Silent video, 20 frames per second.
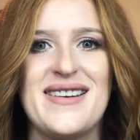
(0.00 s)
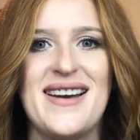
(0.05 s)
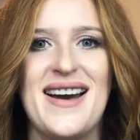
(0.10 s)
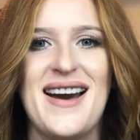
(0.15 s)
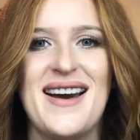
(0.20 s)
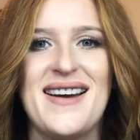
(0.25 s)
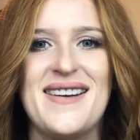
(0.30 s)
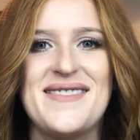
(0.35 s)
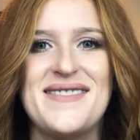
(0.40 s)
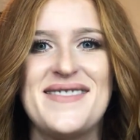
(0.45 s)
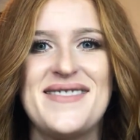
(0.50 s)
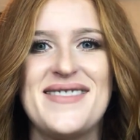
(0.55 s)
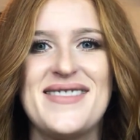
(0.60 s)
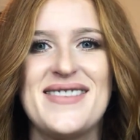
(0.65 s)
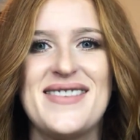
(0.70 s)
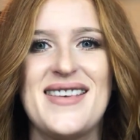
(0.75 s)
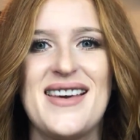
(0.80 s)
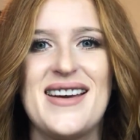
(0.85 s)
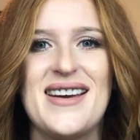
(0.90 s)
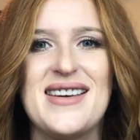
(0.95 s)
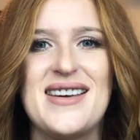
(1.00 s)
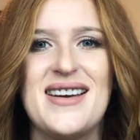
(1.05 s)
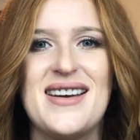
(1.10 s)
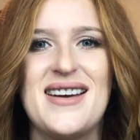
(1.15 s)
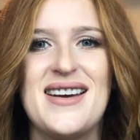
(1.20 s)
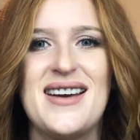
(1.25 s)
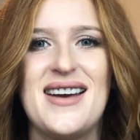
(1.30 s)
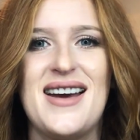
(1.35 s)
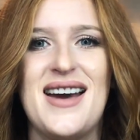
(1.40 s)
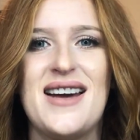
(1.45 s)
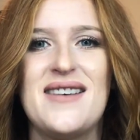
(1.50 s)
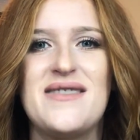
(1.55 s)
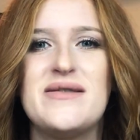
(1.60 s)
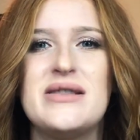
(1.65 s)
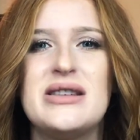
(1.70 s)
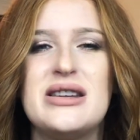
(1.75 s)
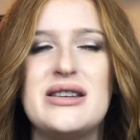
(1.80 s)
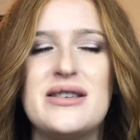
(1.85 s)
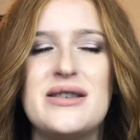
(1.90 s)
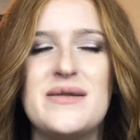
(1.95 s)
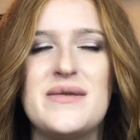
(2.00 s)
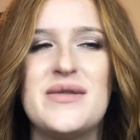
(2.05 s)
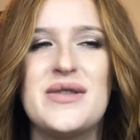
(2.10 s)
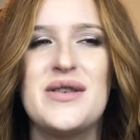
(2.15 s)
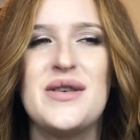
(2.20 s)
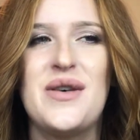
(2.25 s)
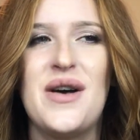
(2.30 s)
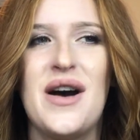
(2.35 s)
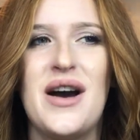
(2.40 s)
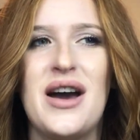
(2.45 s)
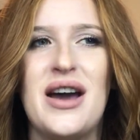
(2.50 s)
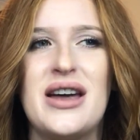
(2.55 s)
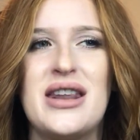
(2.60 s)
I've been dealing with a lot,